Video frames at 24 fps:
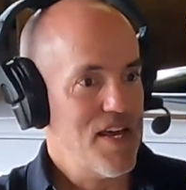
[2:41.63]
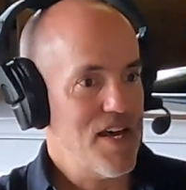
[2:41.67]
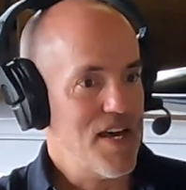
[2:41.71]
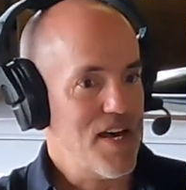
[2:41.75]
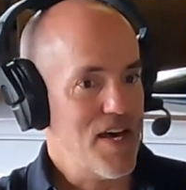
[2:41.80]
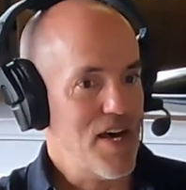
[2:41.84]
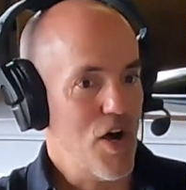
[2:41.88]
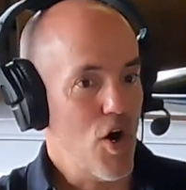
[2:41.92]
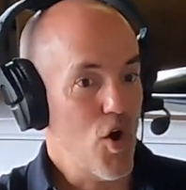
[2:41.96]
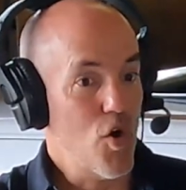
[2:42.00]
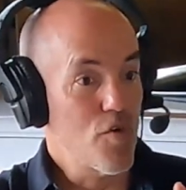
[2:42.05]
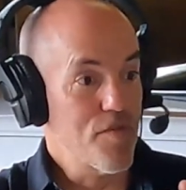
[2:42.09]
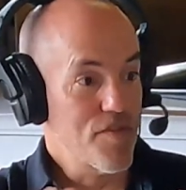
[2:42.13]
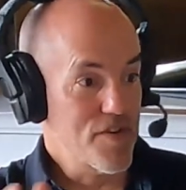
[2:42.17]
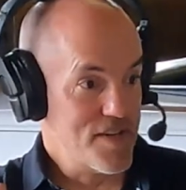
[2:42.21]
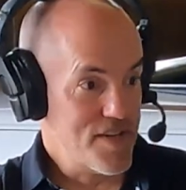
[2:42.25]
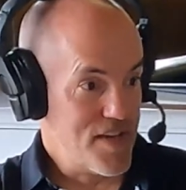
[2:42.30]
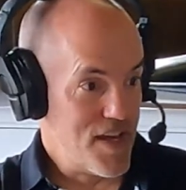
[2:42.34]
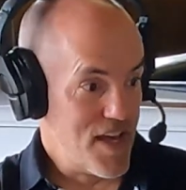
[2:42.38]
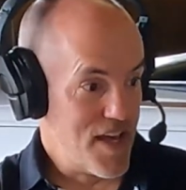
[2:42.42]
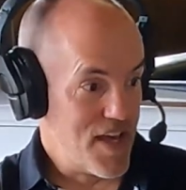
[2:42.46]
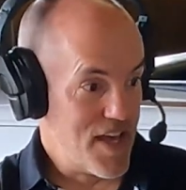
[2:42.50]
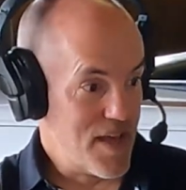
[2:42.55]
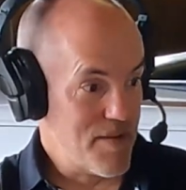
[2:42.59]
uh, over
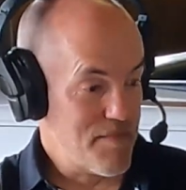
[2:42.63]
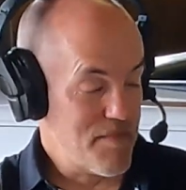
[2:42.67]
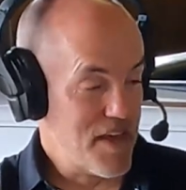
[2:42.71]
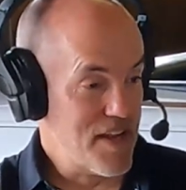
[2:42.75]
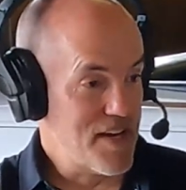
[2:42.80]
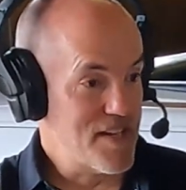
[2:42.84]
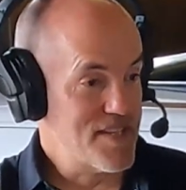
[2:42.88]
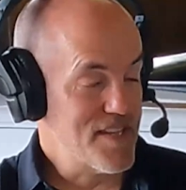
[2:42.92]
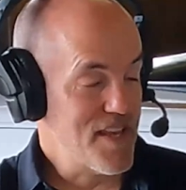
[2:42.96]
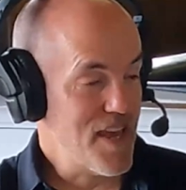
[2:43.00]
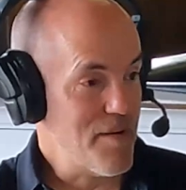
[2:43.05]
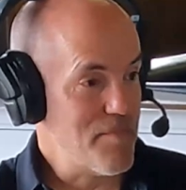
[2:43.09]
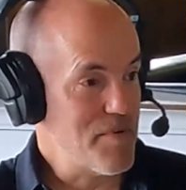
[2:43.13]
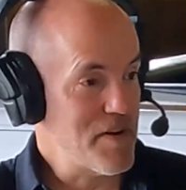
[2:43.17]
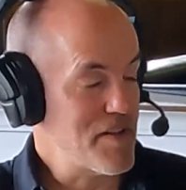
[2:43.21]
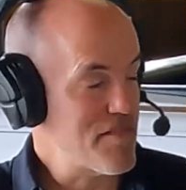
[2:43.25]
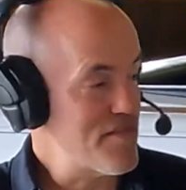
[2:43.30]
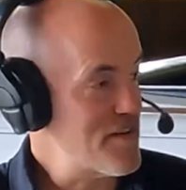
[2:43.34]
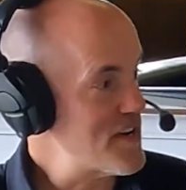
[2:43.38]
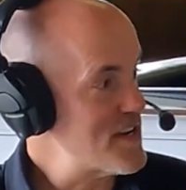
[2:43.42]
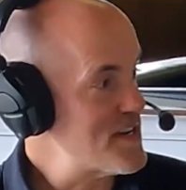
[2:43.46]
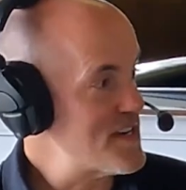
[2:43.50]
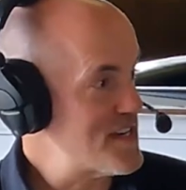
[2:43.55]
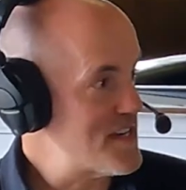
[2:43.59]
time and it's happening
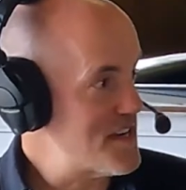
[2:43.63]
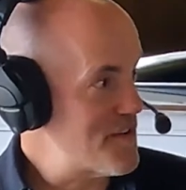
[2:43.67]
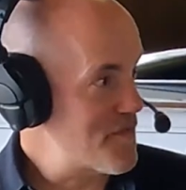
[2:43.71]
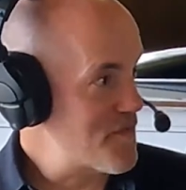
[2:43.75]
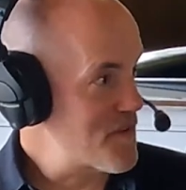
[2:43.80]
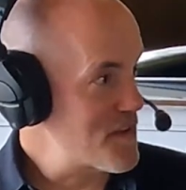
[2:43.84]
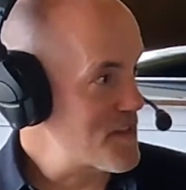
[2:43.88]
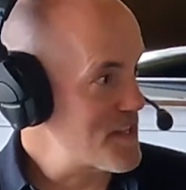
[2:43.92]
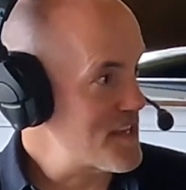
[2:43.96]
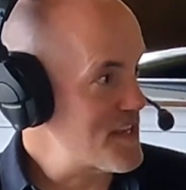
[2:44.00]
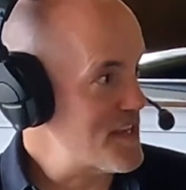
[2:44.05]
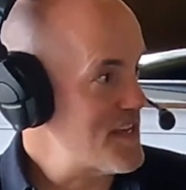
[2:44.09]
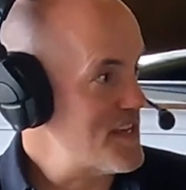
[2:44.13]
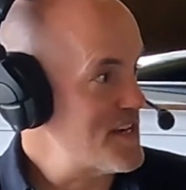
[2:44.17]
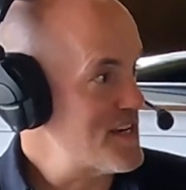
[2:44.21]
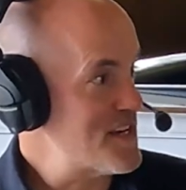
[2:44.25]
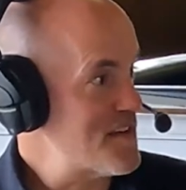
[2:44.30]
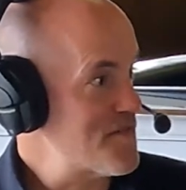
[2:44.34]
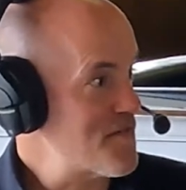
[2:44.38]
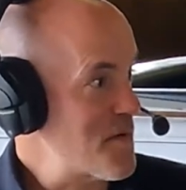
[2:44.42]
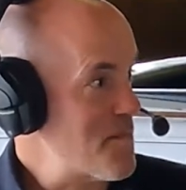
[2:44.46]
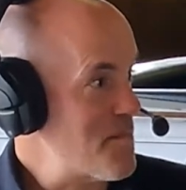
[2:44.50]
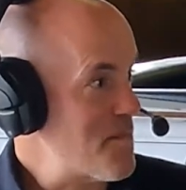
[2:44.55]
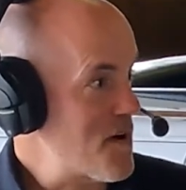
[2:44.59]
very differently in
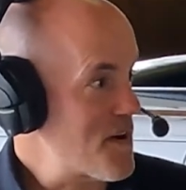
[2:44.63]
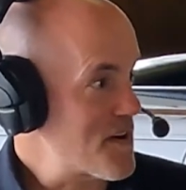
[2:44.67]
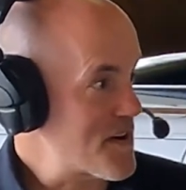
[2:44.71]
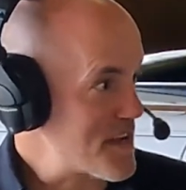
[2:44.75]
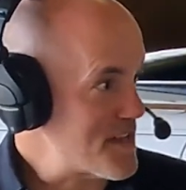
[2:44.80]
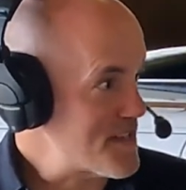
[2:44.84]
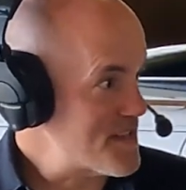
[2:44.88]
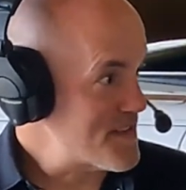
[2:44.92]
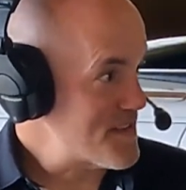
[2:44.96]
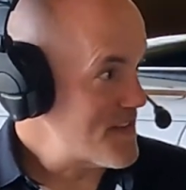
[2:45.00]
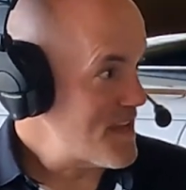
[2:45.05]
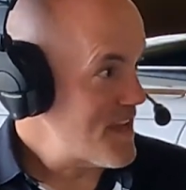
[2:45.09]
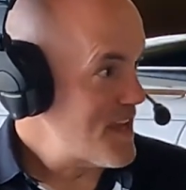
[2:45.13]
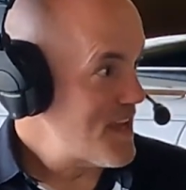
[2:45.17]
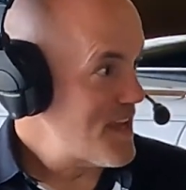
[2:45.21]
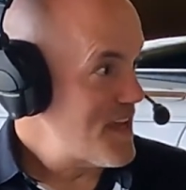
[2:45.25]
different markets.